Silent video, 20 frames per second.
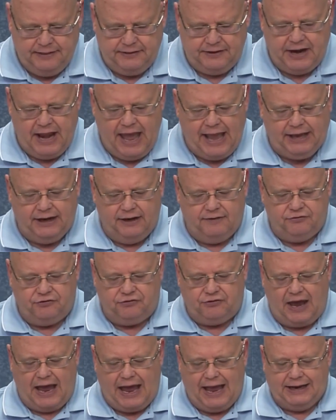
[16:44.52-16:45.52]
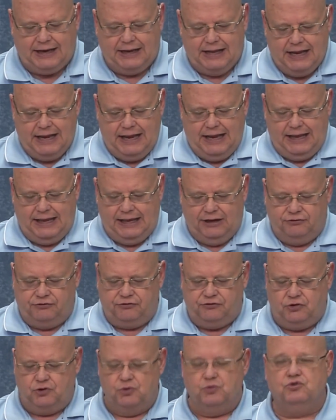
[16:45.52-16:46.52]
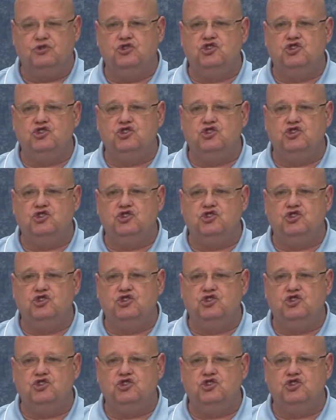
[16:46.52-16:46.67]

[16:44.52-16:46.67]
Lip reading: The negative side is to